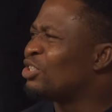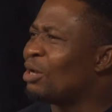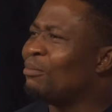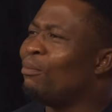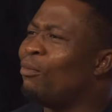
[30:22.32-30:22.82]

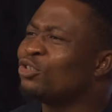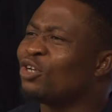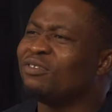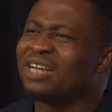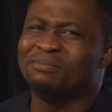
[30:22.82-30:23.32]
most of the
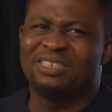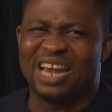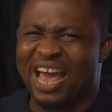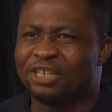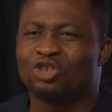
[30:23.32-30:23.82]
times
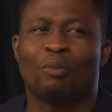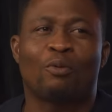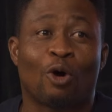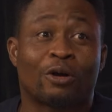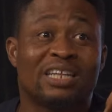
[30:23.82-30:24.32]
ends up
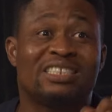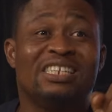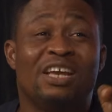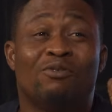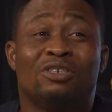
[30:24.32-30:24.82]
correcting
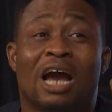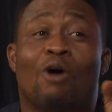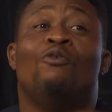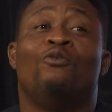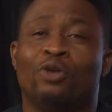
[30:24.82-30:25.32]
even their own
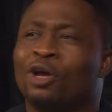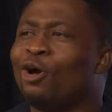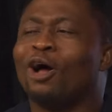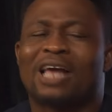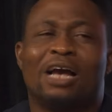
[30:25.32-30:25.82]
fool.
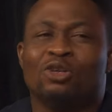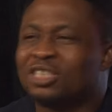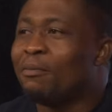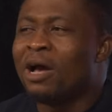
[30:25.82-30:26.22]
God can use them,